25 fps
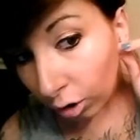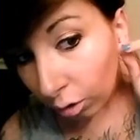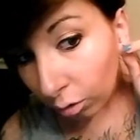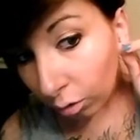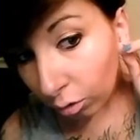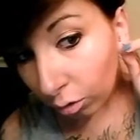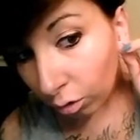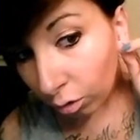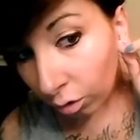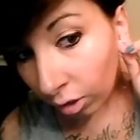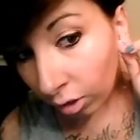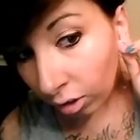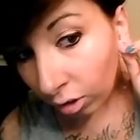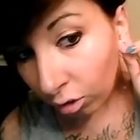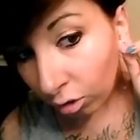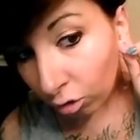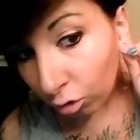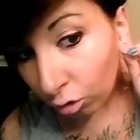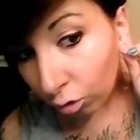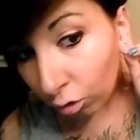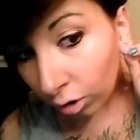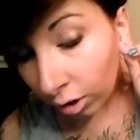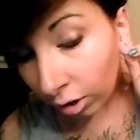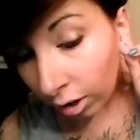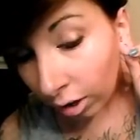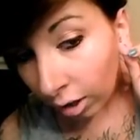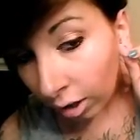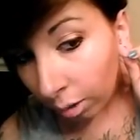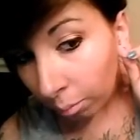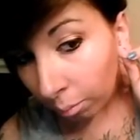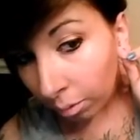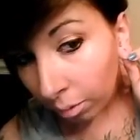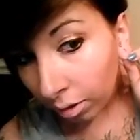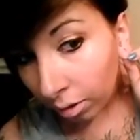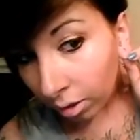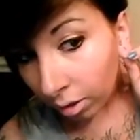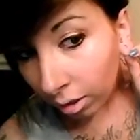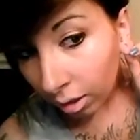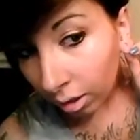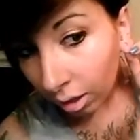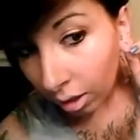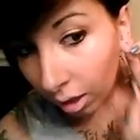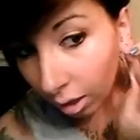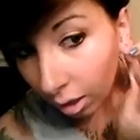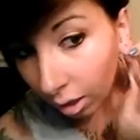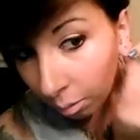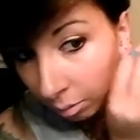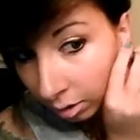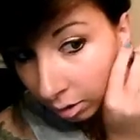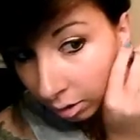And so that's shrunk up.
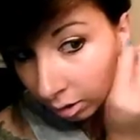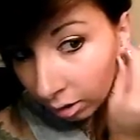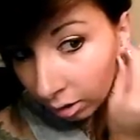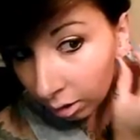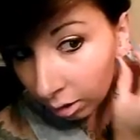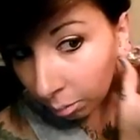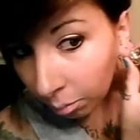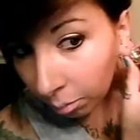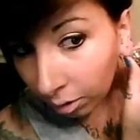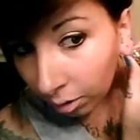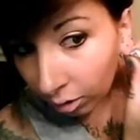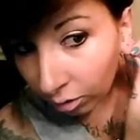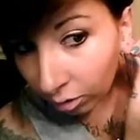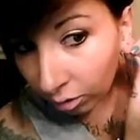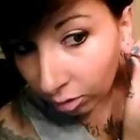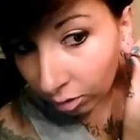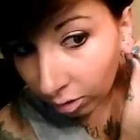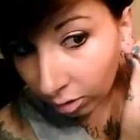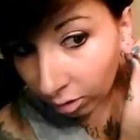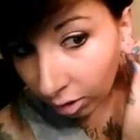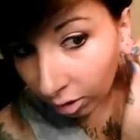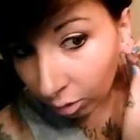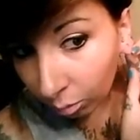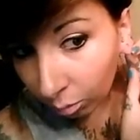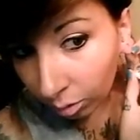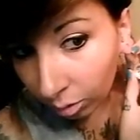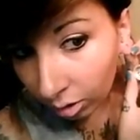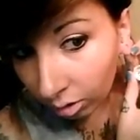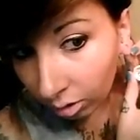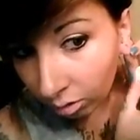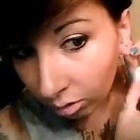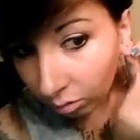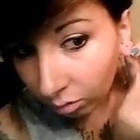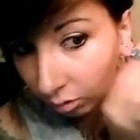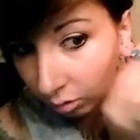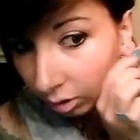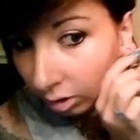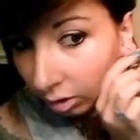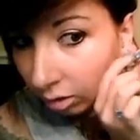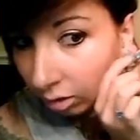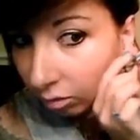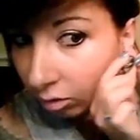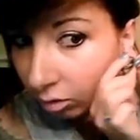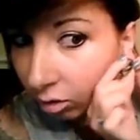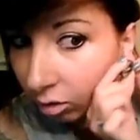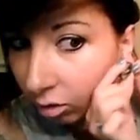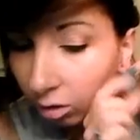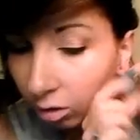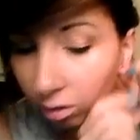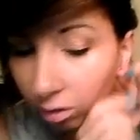I mean, comparison size wise, if I can
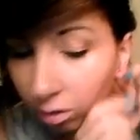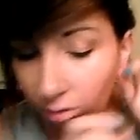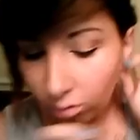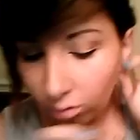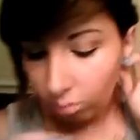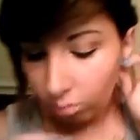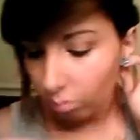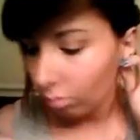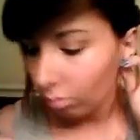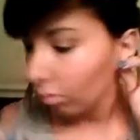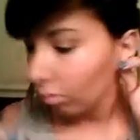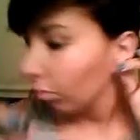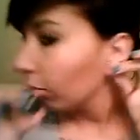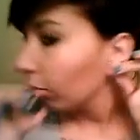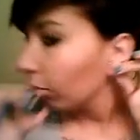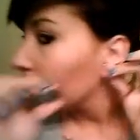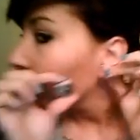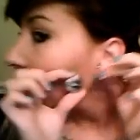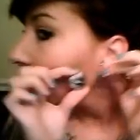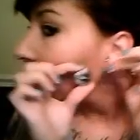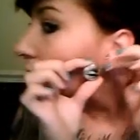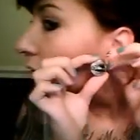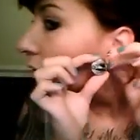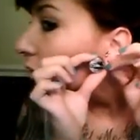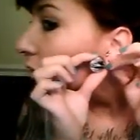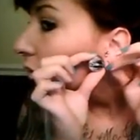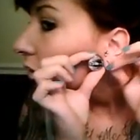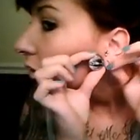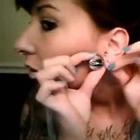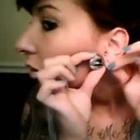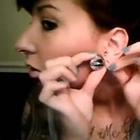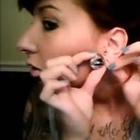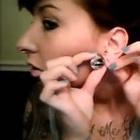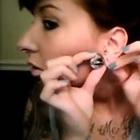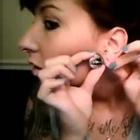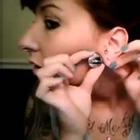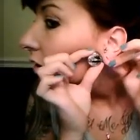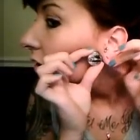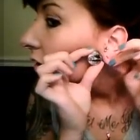even do this. My ears are gonna stretch.